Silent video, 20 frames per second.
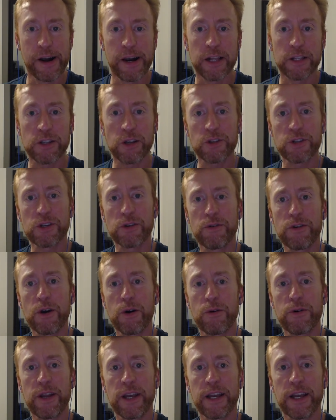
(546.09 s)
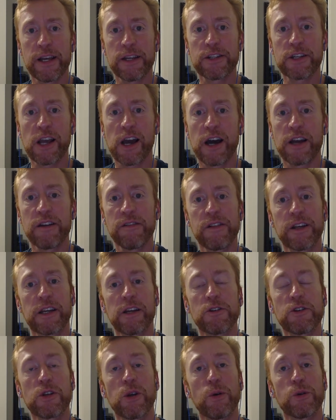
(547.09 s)
It's also known as kind of like
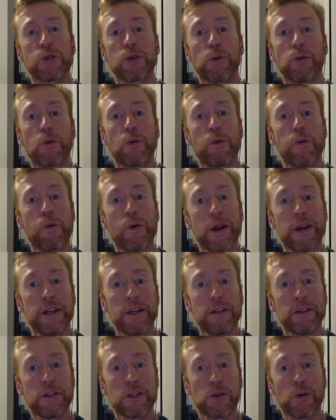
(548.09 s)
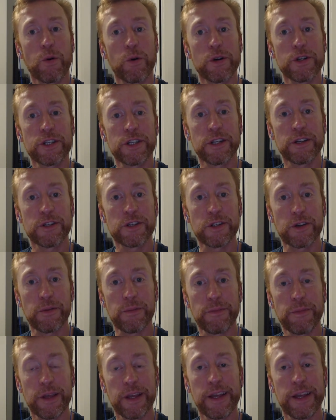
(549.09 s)
a social credit score system